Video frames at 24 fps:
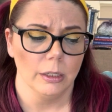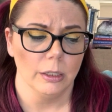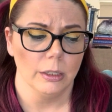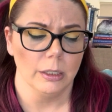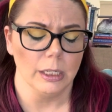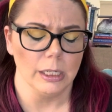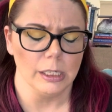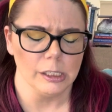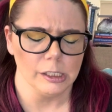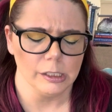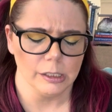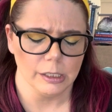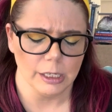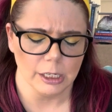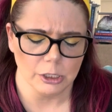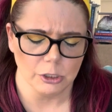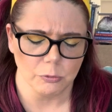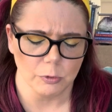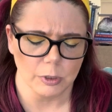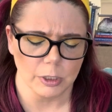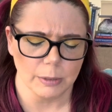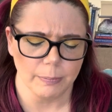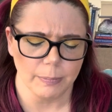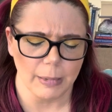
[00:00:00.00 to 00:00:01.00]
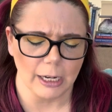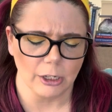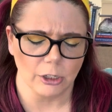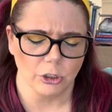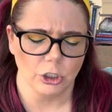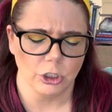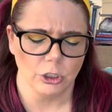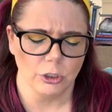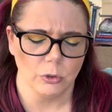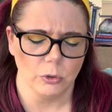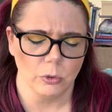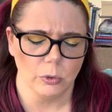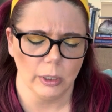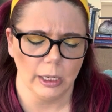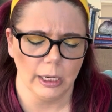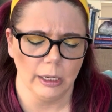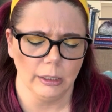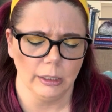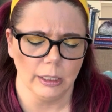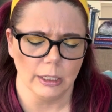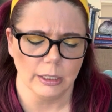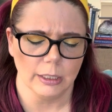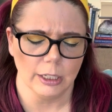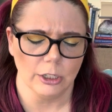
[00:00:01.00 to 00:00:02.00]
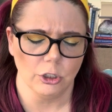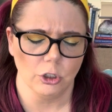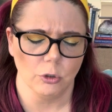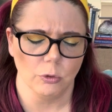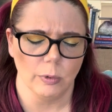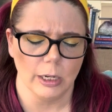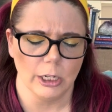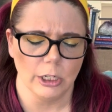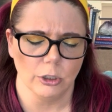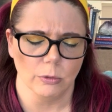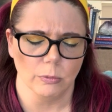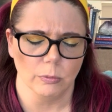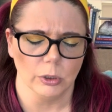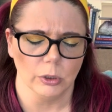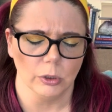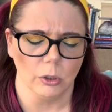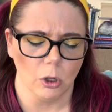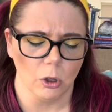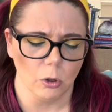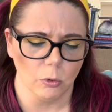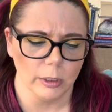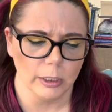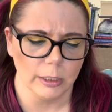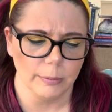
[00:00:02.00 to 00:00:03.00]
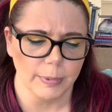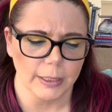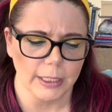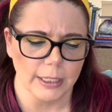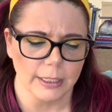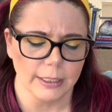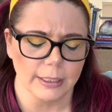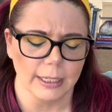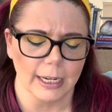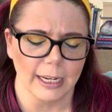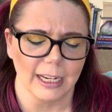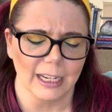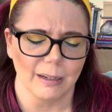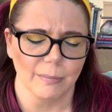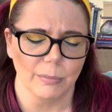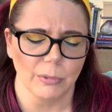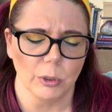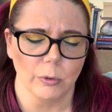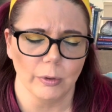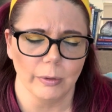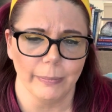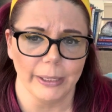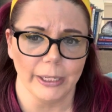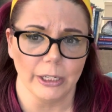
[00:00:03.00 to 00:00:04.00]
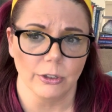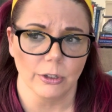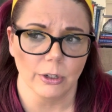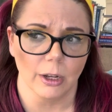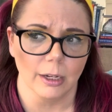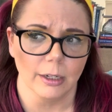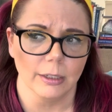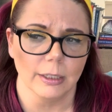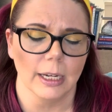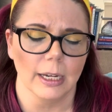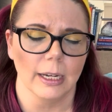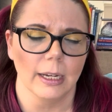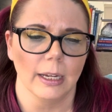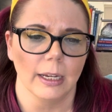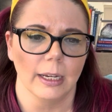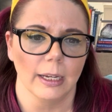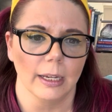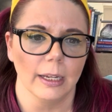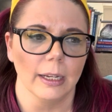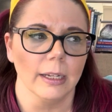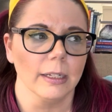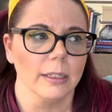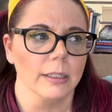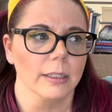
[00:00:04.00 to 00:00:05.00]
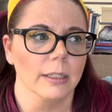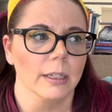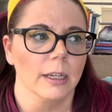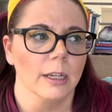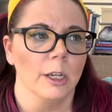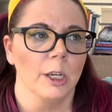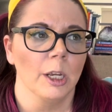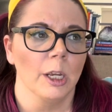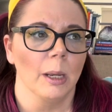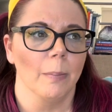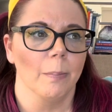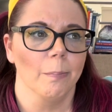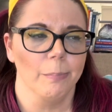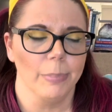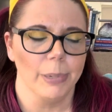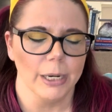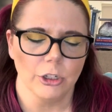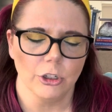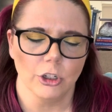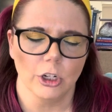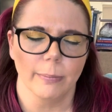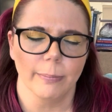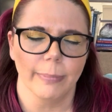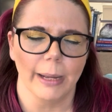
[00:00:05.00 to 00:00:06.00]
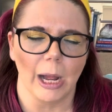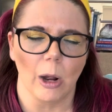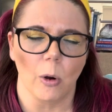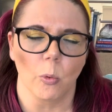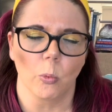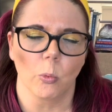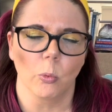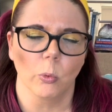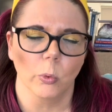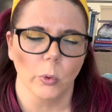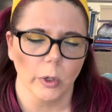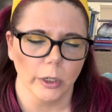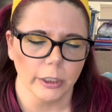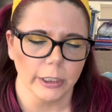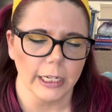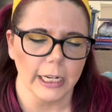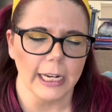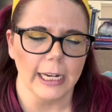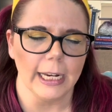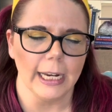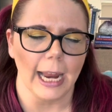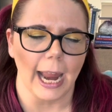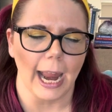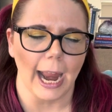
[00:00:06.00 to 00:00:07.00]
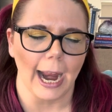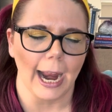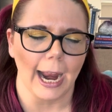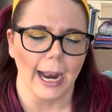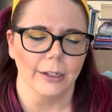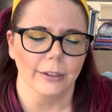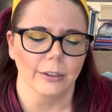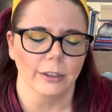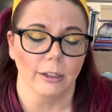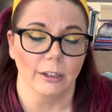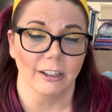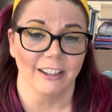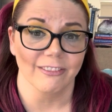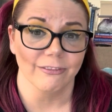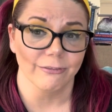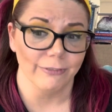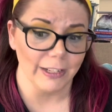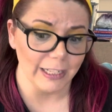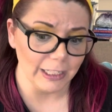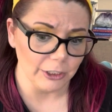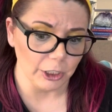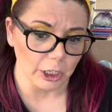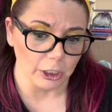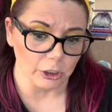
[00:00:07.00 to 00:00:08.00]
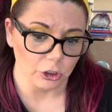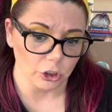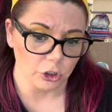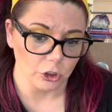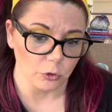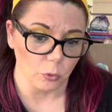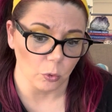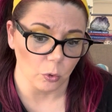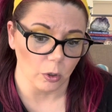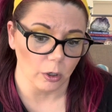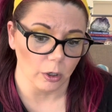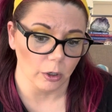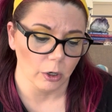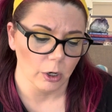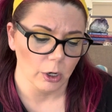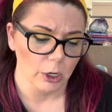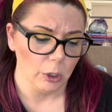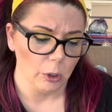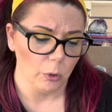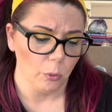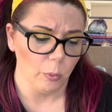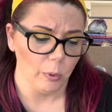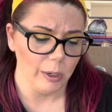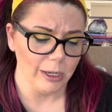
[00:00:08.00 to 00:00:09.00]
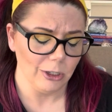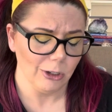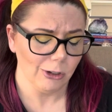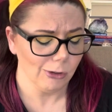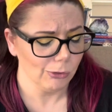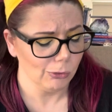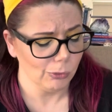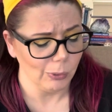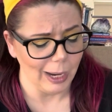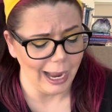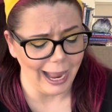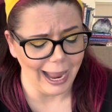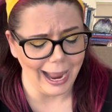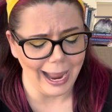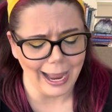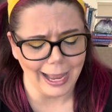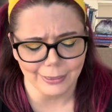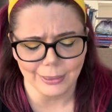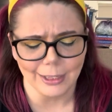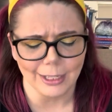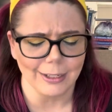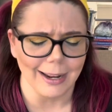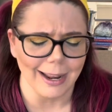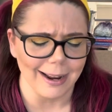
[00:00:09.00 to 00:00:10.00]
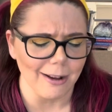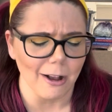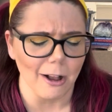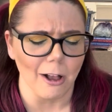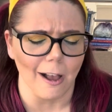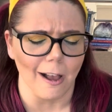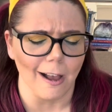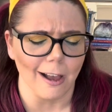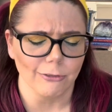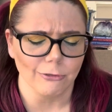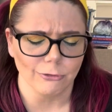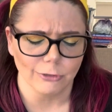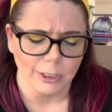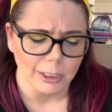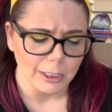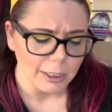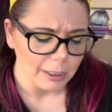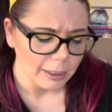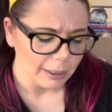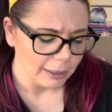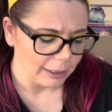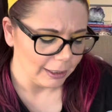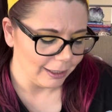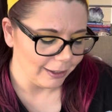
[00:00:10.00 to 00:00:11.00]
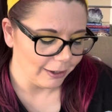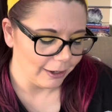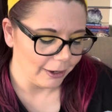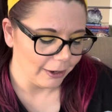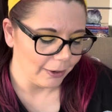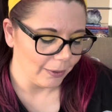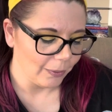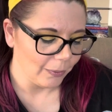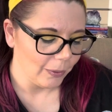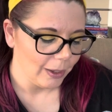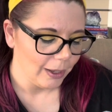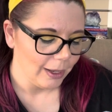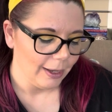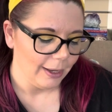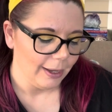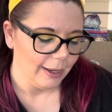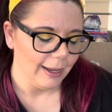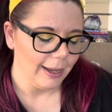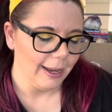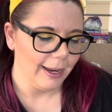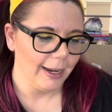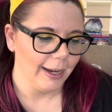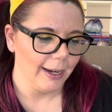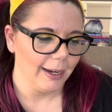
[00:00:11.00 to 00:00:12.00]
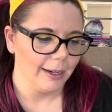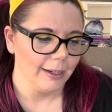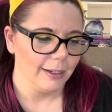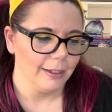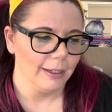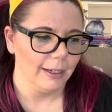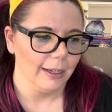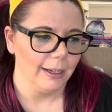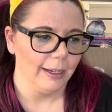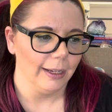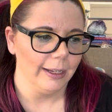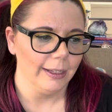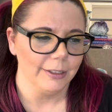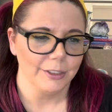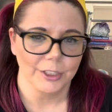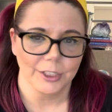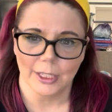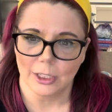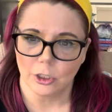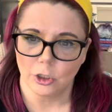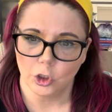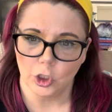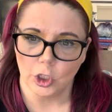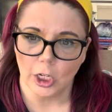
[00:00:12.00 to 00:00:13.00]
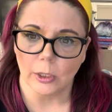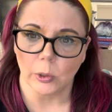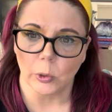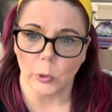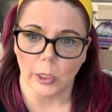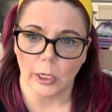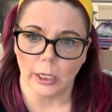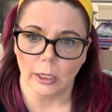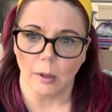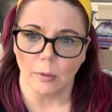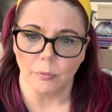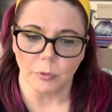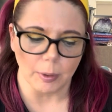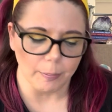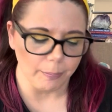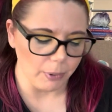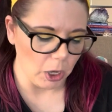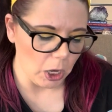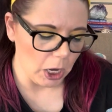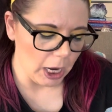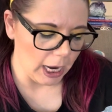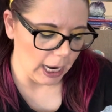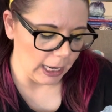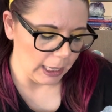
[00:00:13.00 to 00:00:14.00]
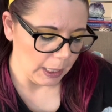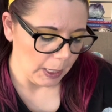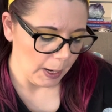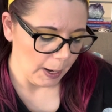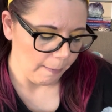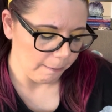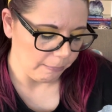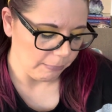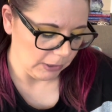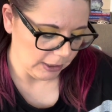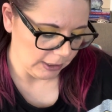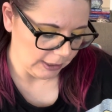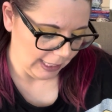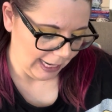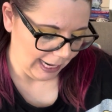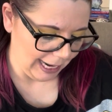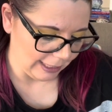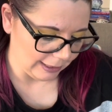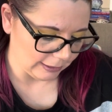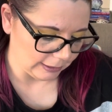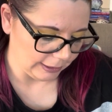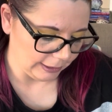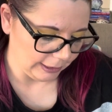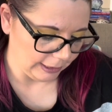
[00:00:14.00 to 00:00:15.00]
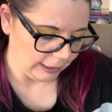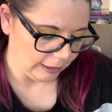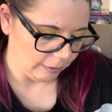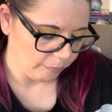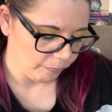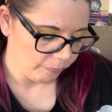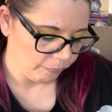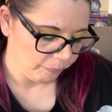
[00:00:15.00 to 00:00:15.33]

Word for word: dis- disrespect you. The situation would always be the same. You would be Dante Hicks bitching about working at the convenience store when you had the day off, you know? And it's a shit or get off the pot mentality.